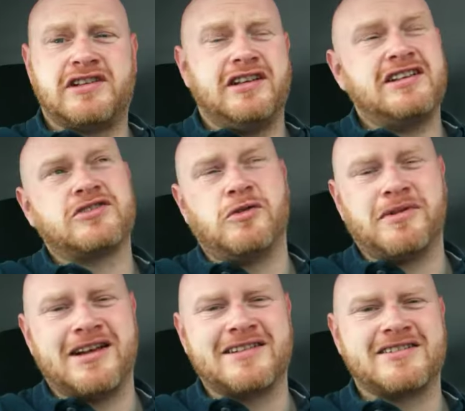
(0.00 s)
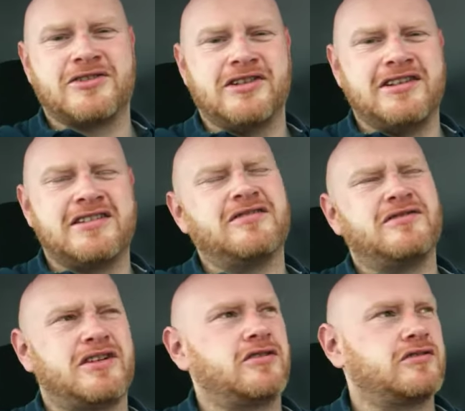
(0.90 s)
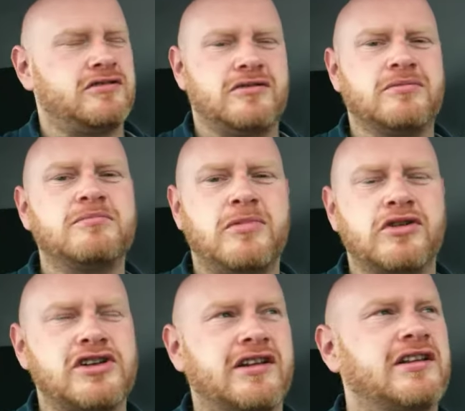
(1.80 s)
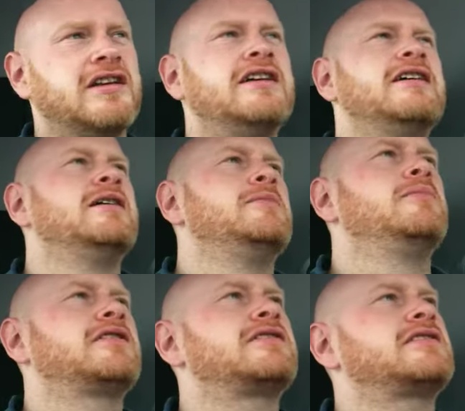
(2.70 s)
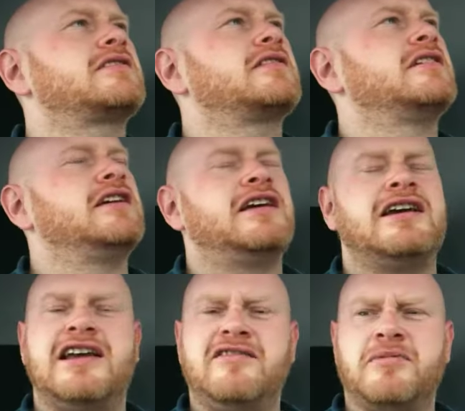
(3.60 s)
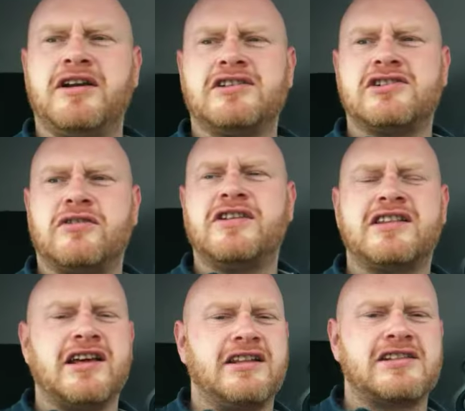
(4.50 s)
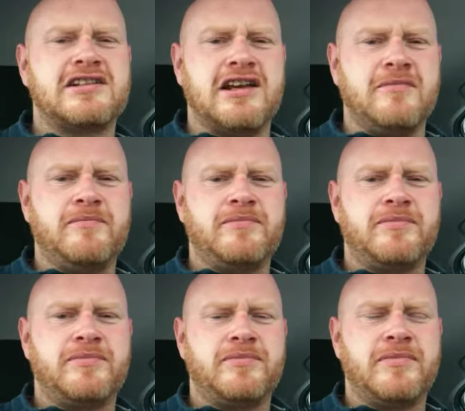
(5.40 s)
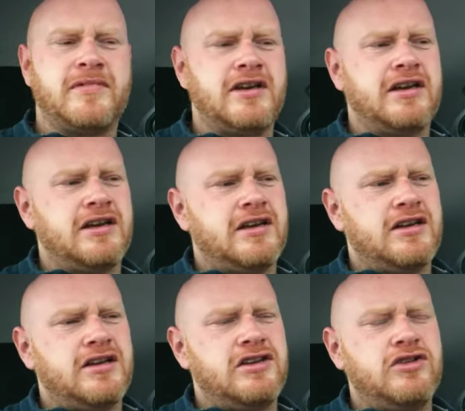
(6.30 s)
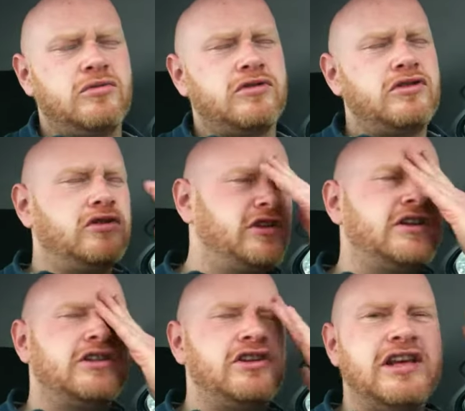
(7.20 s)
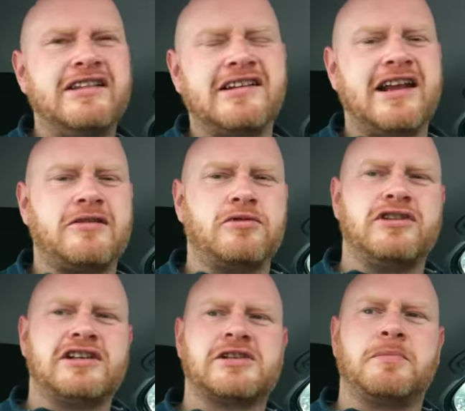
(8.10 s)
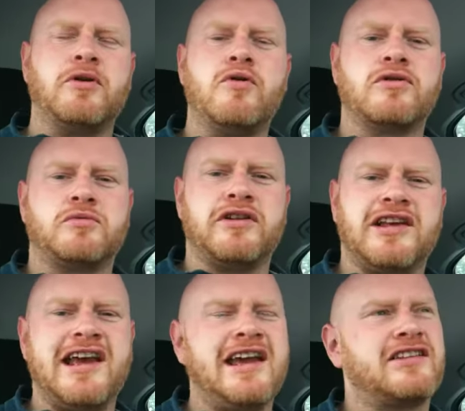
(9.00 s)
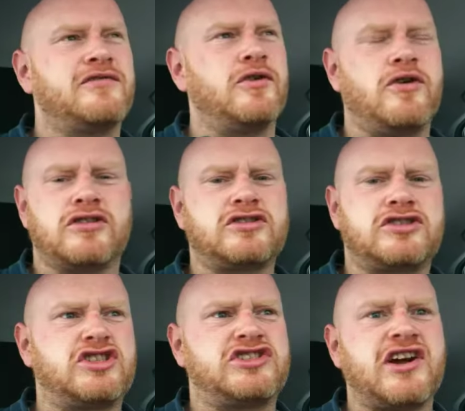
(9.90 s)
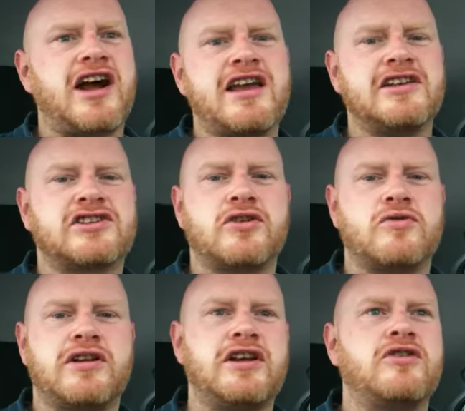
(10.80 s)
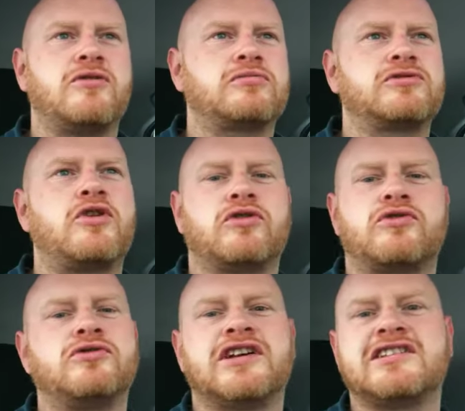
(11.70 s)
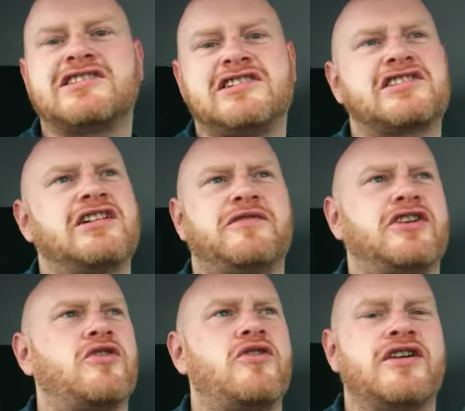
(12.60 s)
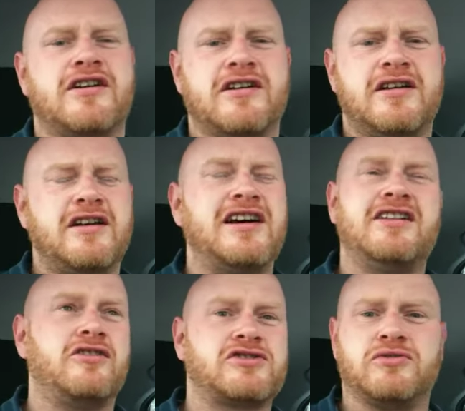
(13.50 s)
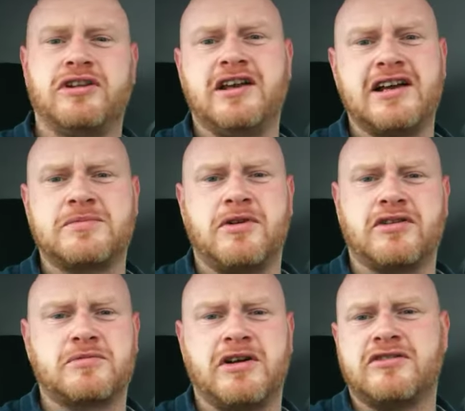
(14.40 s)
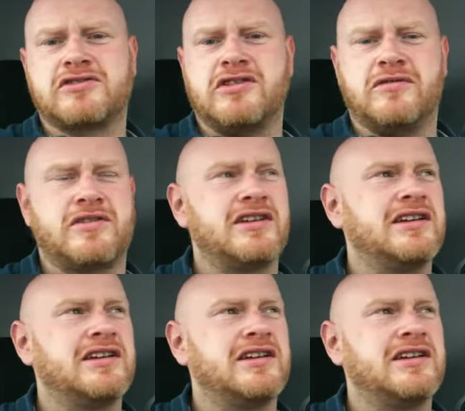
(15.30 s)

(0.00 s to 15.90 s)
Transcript: saying there's no plans to release it. You know, bullshit. But if Microsoft had done the same, you, you the internet would explode with hate for die Sony. Go go do things to yourself in a corner. Uh, not Sony, Xbox, Microsoft